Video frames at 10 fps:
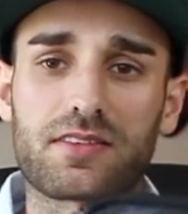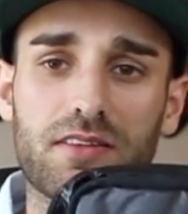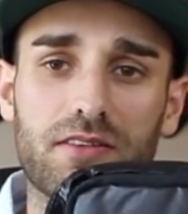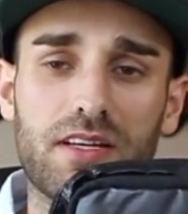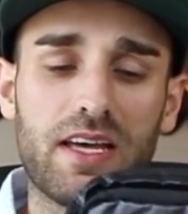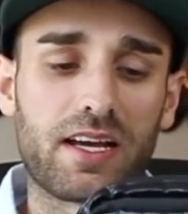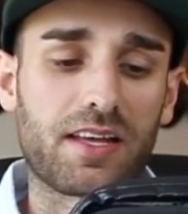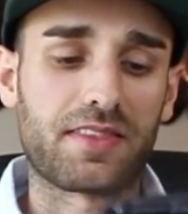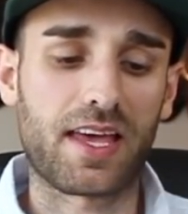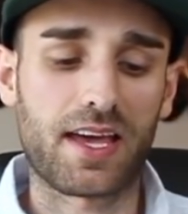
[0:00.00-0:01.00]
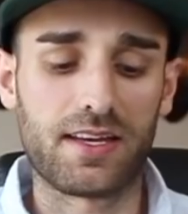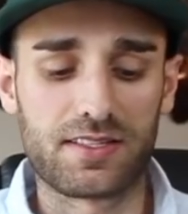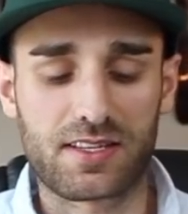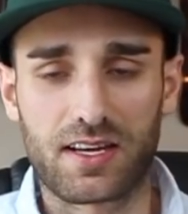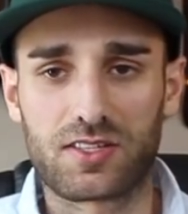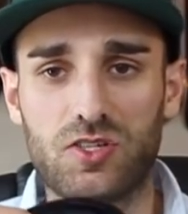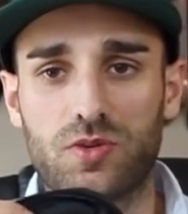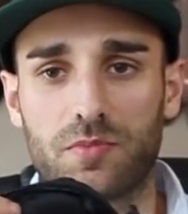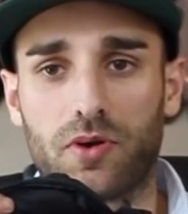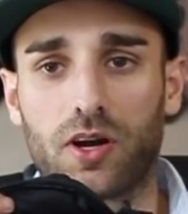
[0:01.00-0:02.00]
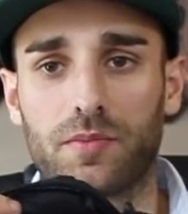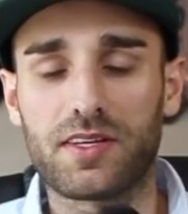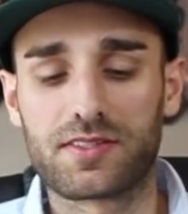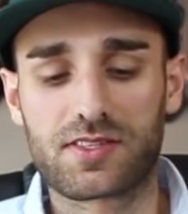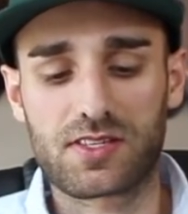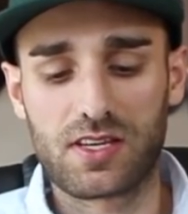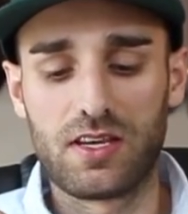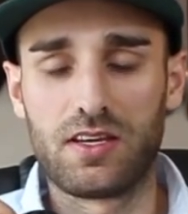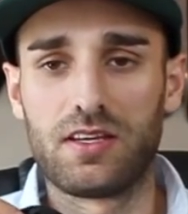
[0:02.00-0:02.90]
So I got that. It's got two compartments.